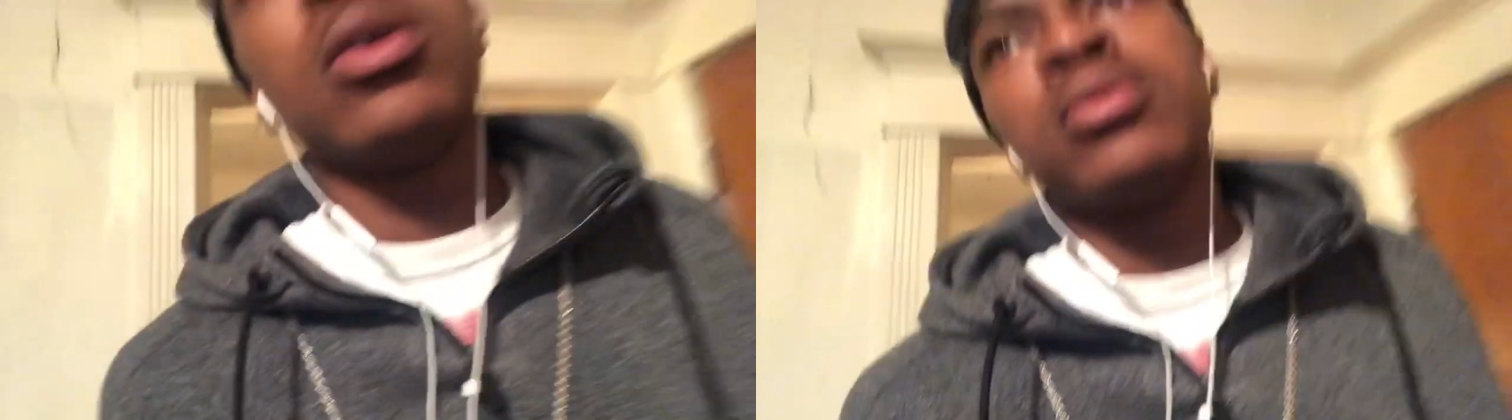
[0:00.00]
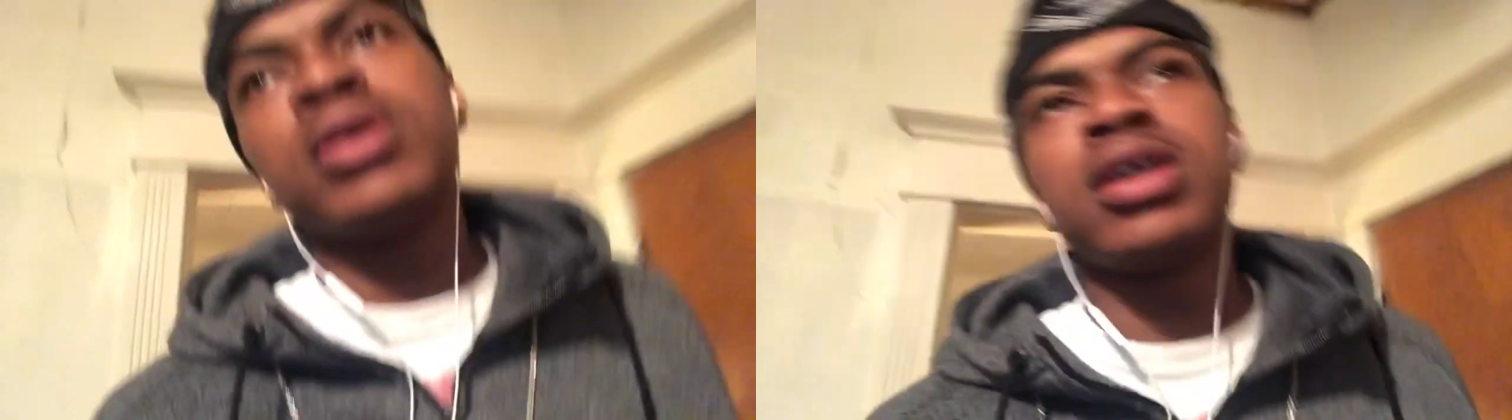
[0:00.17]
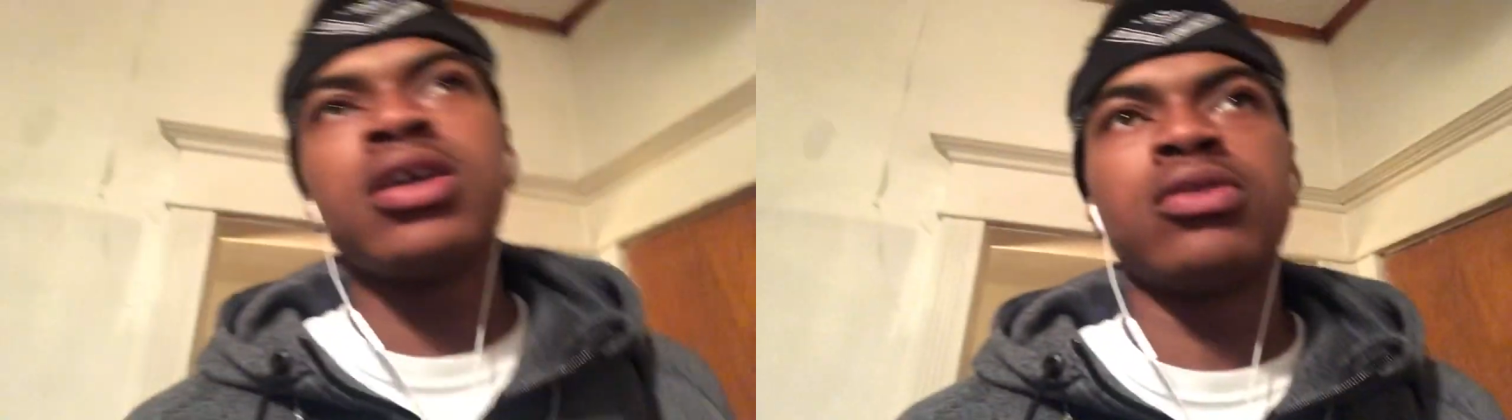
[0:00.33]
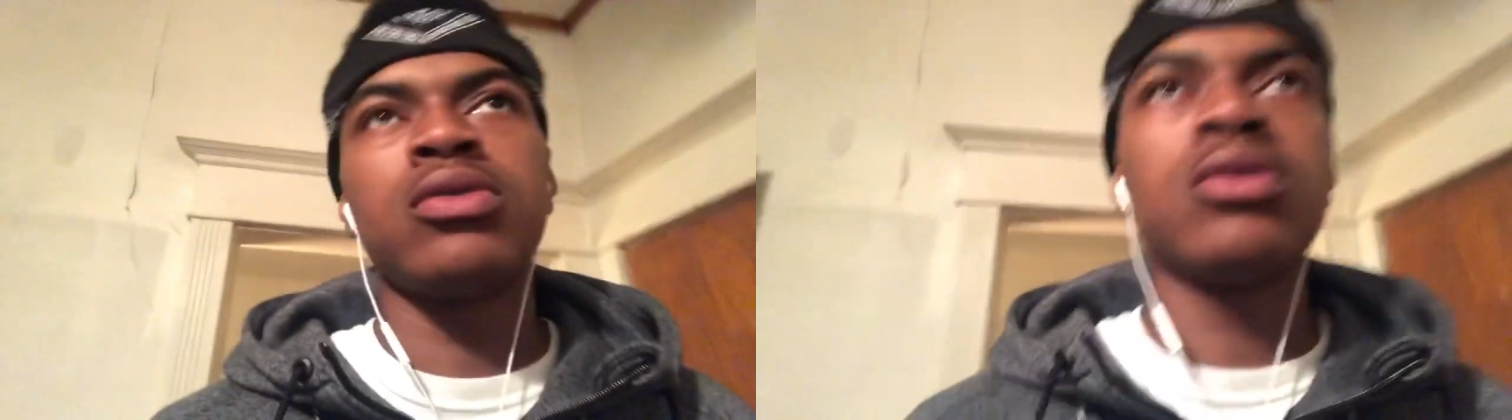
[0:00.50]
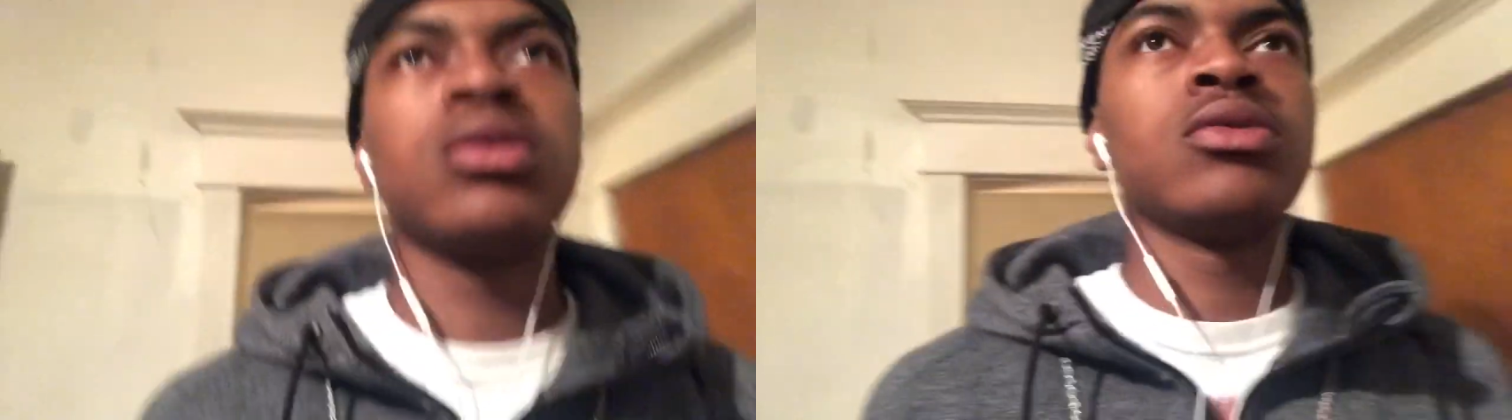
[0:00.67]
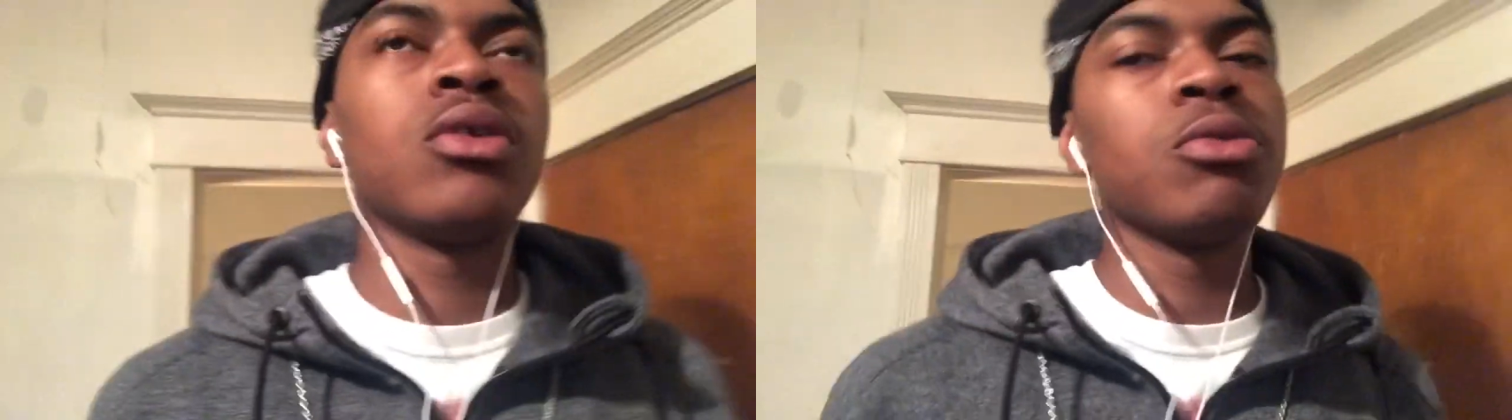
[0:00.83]
We getting through
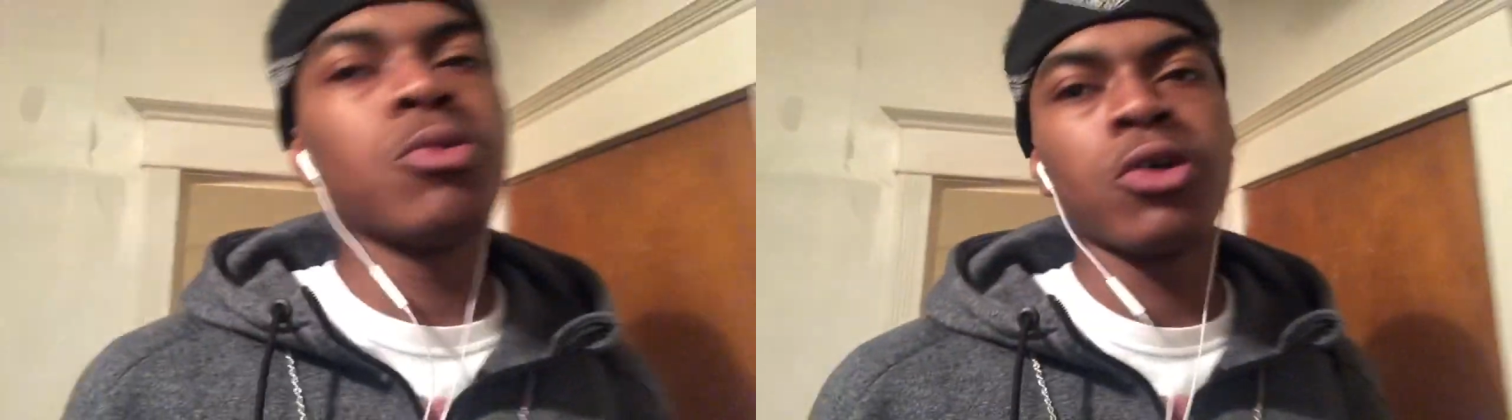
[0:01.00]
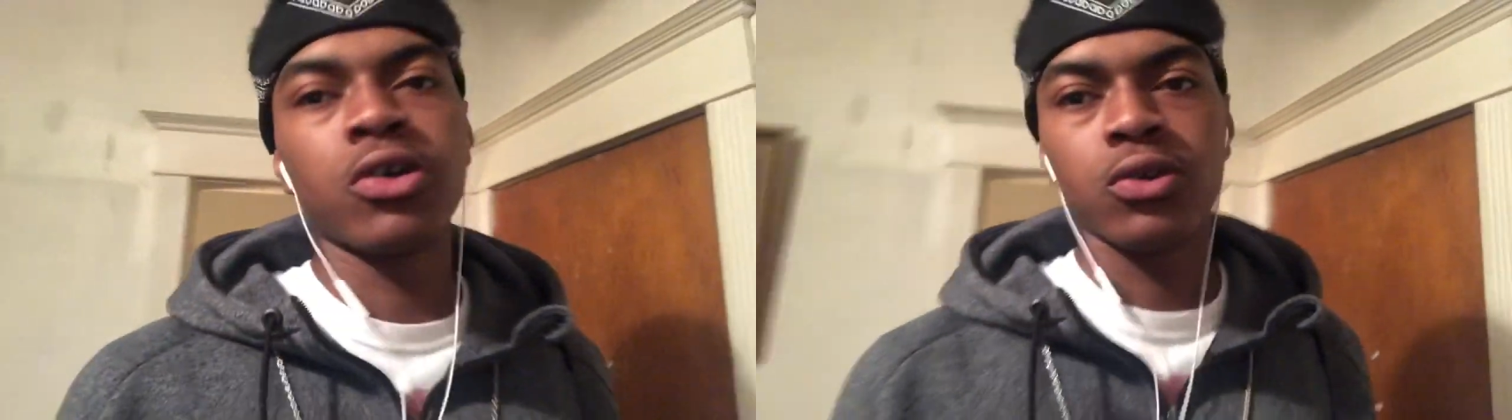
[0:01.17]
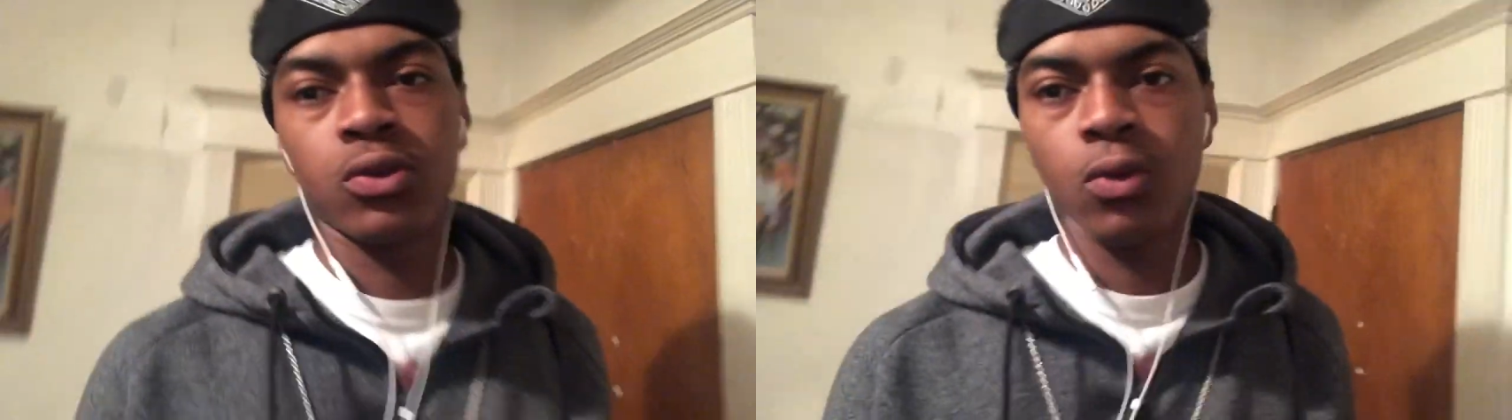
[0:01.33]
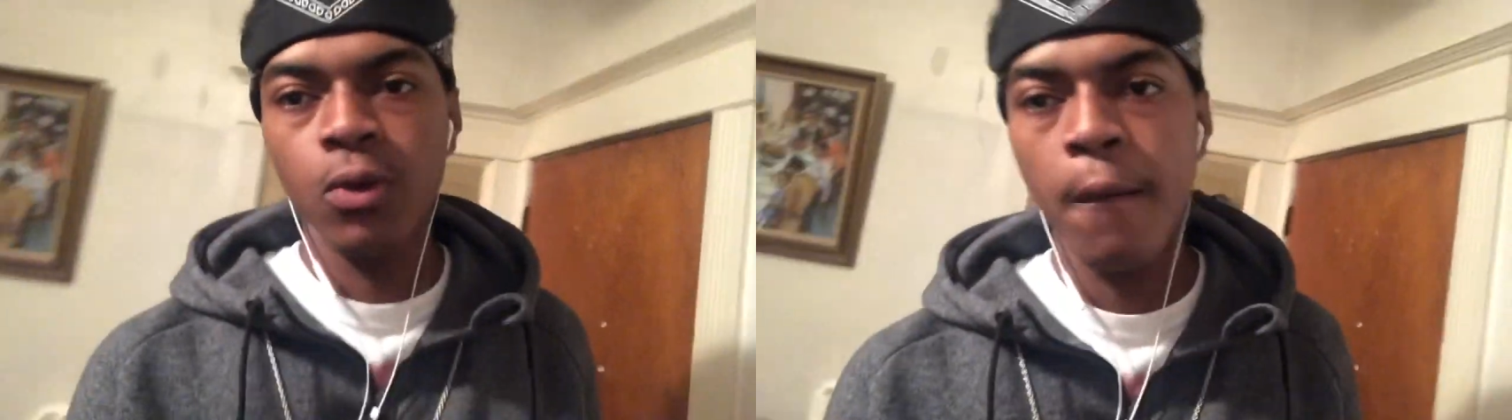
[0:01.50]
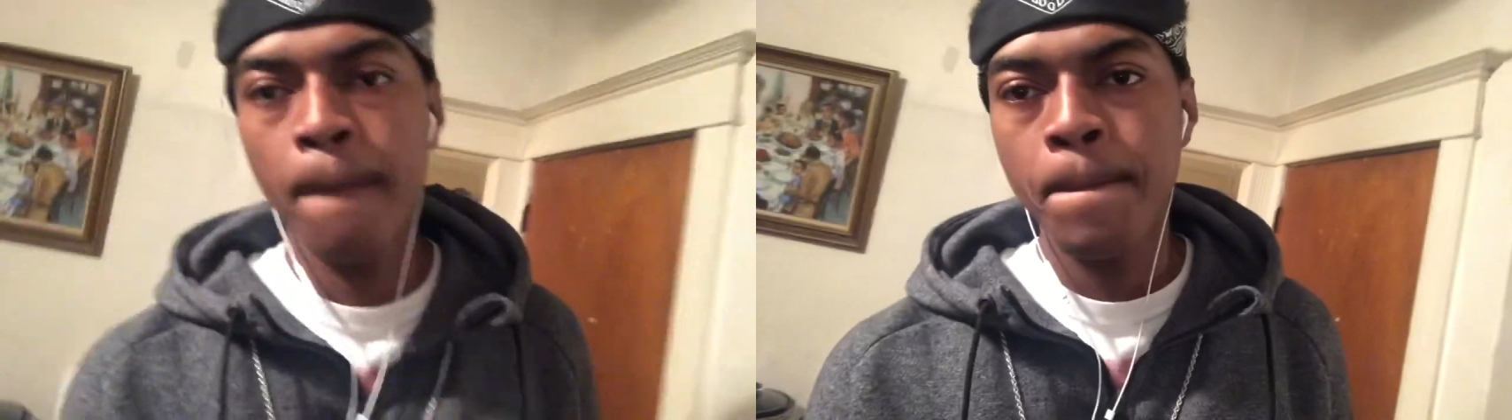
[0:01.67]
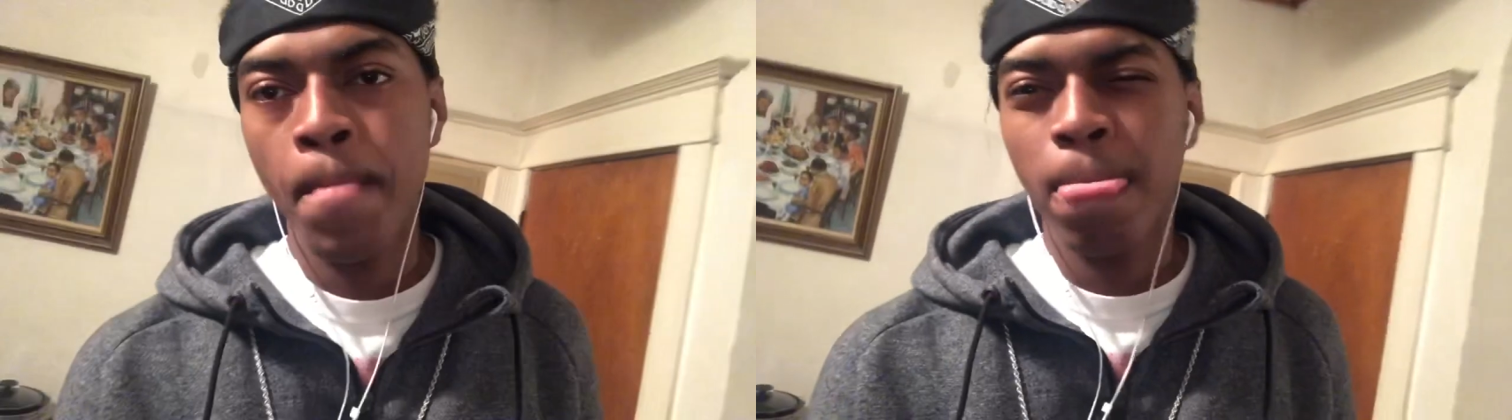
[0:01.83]
it, you know, we working through it.
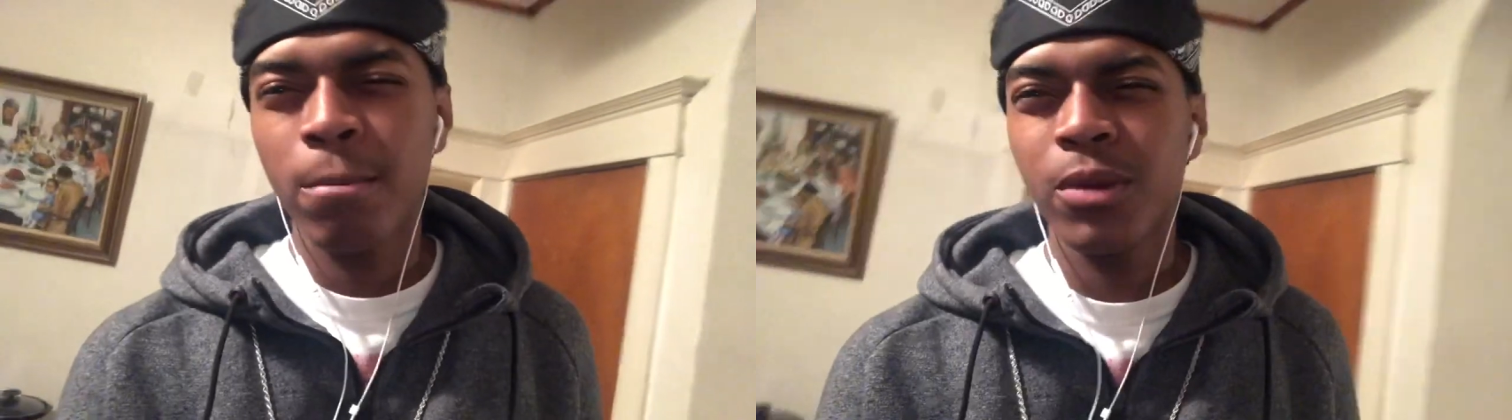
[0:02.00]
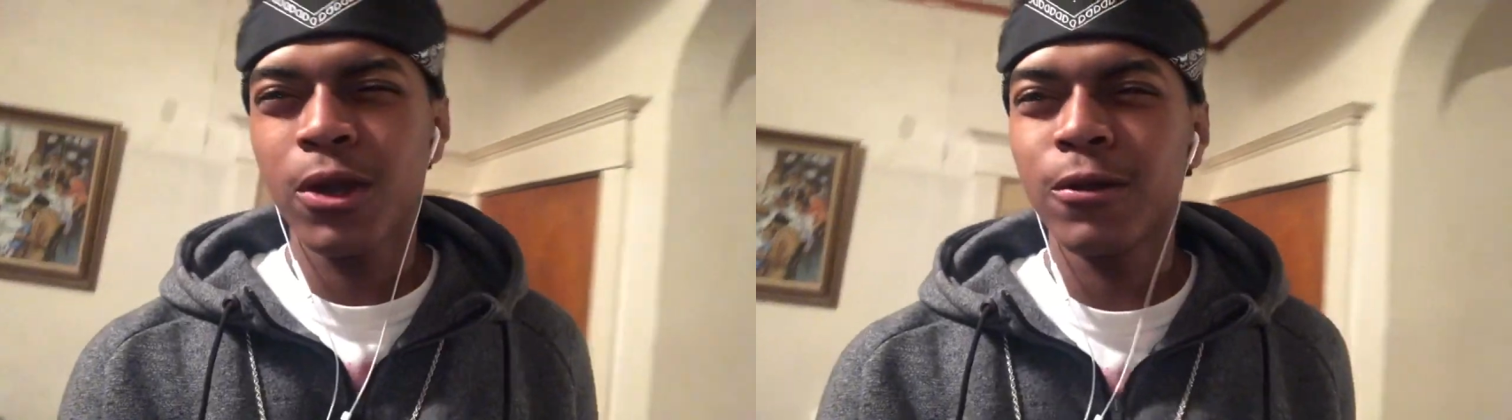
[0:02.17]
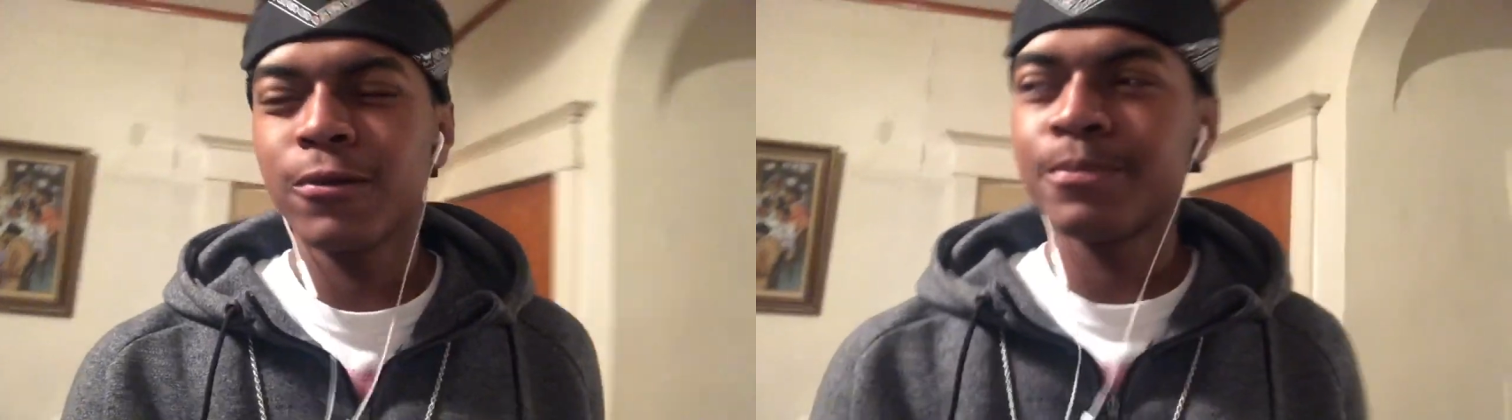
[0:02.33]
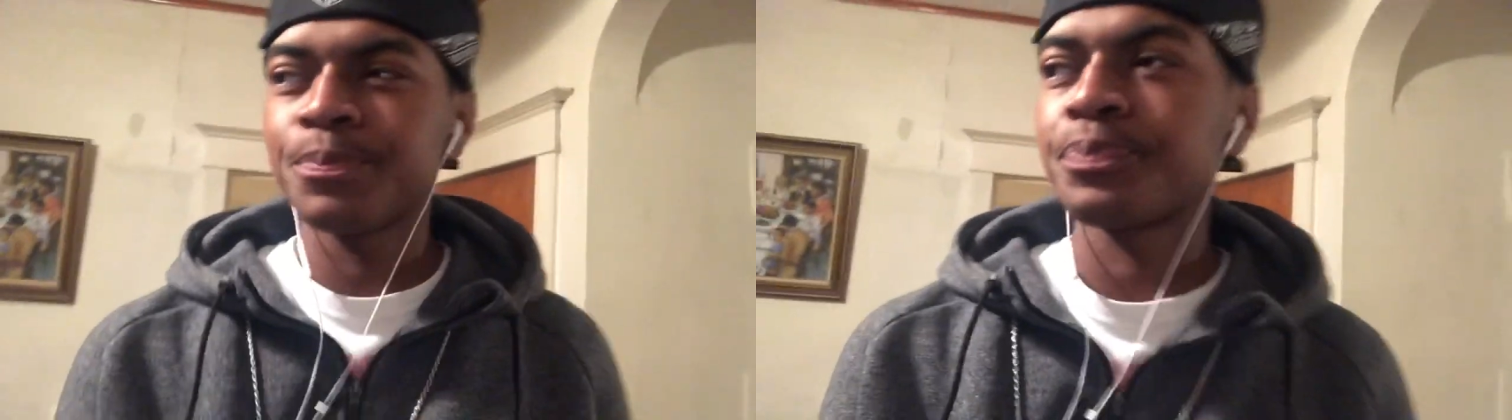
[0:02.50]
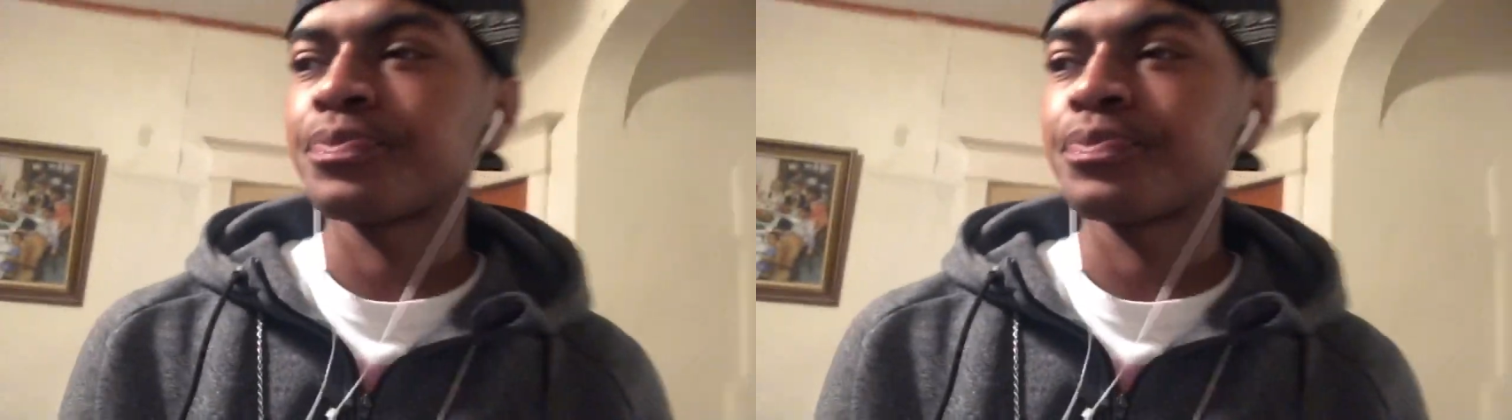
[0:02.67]
But um,